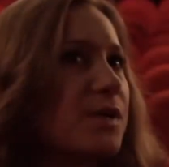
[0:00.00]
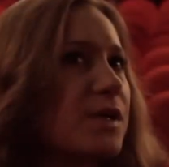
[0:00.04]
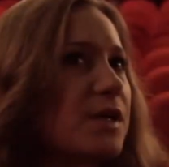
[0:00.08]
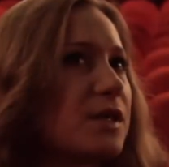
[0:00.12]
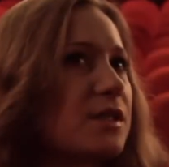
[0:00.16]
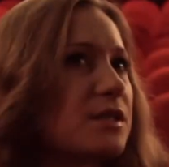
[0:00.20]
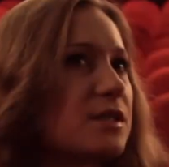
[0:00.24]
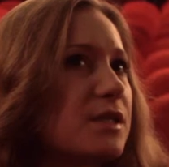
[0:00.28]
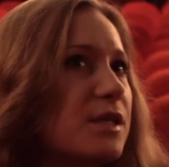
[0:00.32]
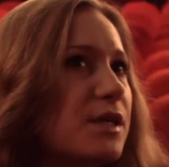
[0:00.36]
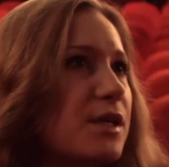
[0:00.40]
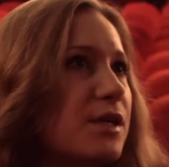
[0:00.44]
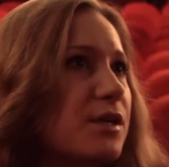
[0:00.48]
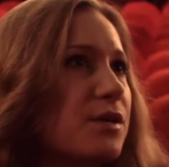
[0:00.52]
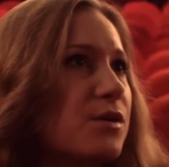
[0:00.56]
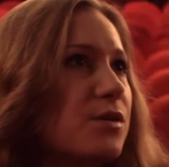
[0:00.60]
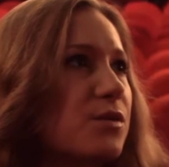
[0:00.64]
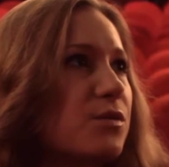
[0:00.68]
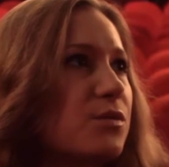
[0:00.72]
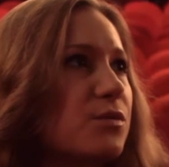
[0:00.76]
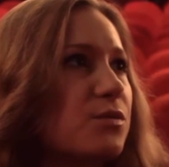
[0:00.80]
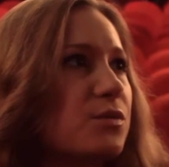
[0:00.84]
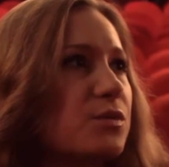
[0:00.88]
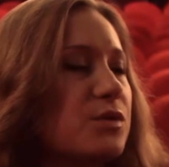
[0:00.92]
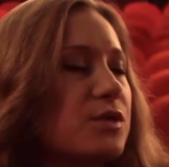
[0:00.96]
Biggest
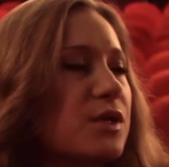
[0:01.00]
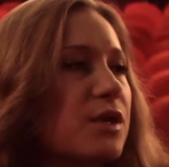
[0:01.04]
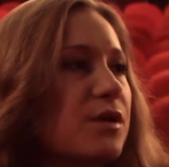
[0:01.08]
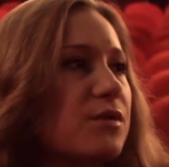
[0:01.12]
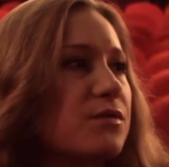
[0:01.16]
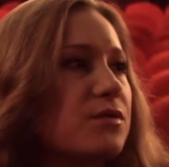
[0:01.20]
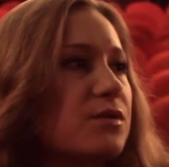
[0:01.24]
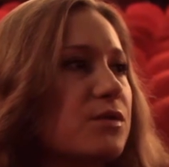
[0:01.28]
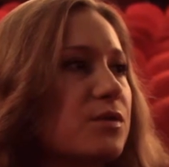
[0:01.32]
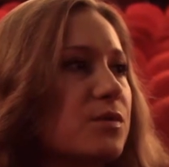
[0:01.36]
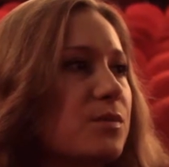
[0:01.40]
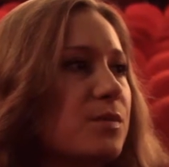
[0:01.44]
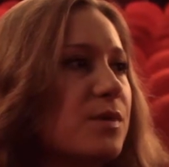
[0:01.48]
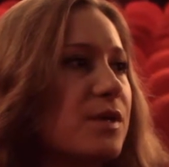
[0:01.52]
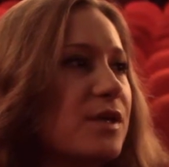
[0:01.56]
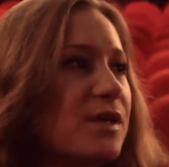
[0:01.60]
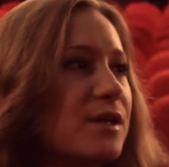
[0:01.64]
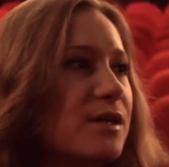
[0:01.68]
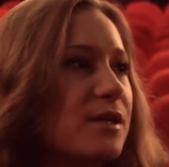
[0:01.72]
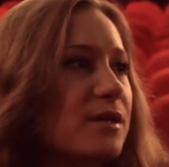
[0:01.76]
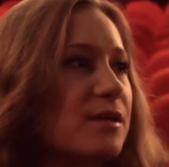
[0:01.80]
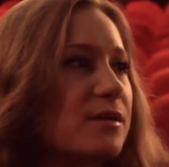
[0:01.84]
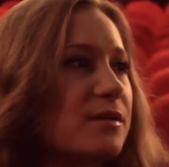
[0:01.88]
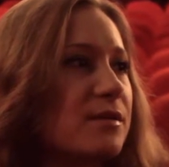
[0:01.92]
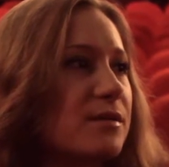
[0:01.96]
hero would have to
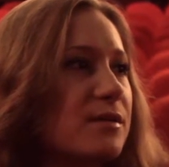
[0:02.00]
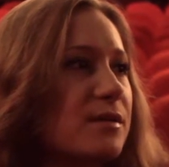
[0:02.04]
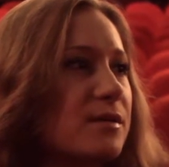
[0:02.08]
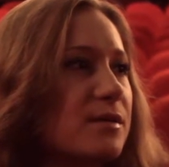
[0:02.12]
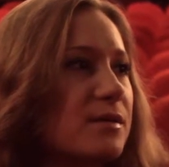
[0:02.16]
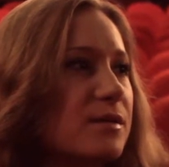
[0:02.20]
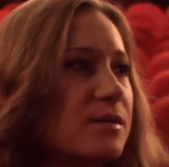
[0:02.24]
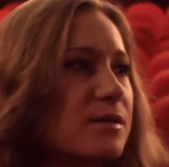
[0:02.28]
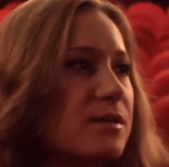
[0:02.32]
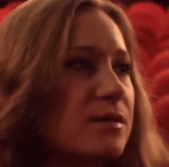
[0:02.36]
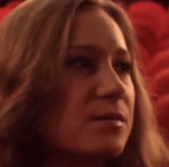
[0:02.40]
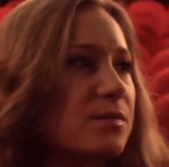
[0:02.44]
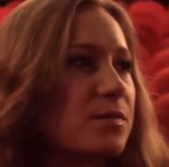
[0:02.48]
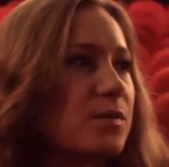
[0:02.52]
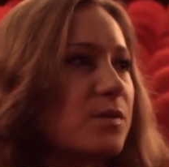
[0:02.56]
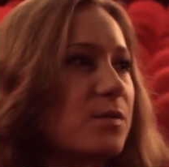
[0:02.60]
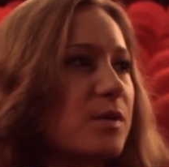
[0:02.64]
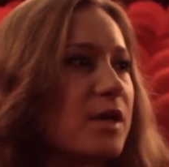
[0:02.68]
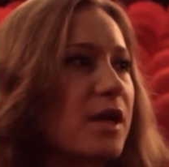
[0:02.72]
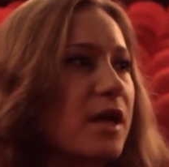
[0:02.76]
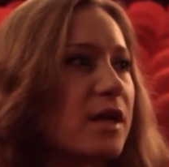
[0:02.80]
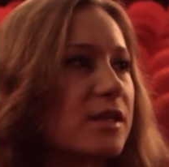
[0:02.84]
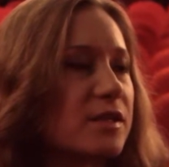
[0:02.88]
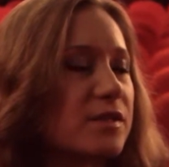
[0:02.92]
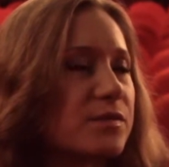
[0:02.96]
be
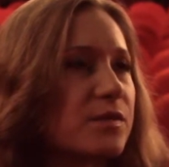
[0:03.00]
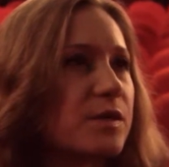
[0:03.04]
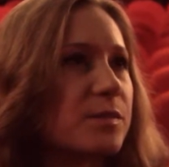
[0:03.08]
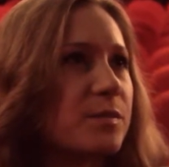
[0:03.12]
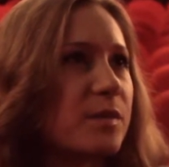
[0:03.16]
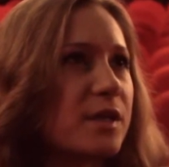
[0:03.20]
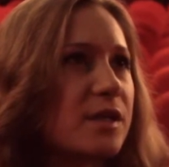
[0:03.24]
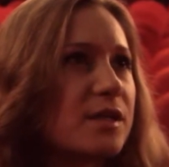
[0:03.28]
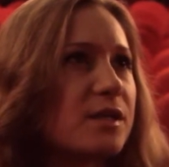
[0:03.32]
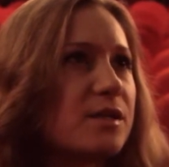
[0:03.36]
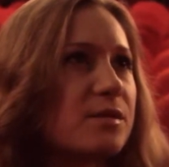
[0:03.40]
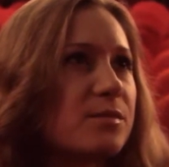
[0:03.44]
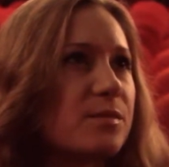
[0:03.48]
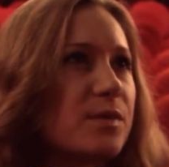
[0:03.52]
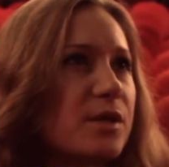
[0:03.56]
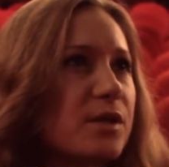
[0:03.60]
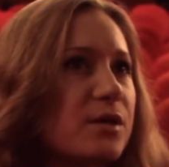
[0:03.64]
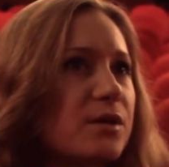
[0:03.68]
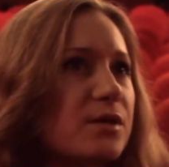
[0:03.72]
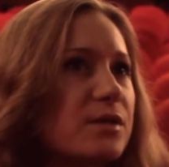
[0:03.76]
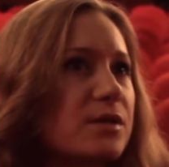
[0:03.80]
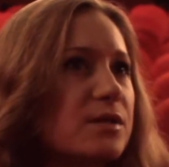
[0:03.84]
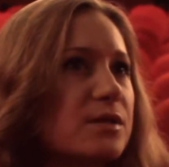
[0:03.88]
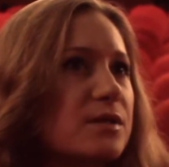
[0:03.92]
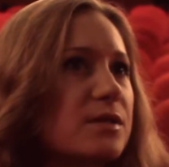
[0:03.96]
probably Hans van Manen,
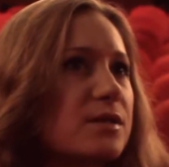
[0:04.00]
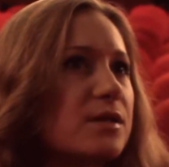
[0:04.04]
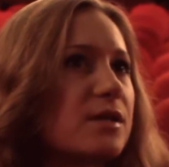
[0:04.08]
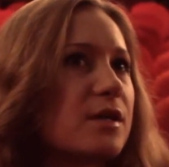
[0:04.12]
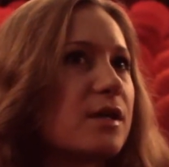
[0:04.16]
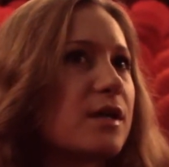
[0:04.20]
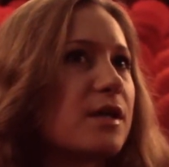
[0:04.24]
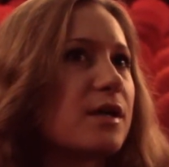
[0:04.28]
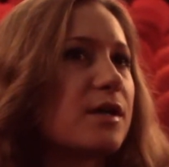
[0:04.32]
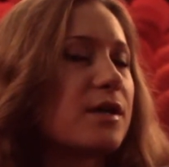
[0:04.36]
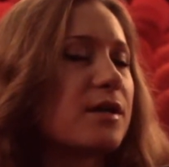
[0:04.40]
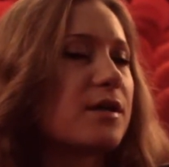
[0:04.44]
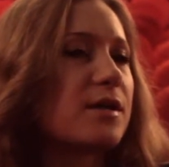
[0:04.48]
because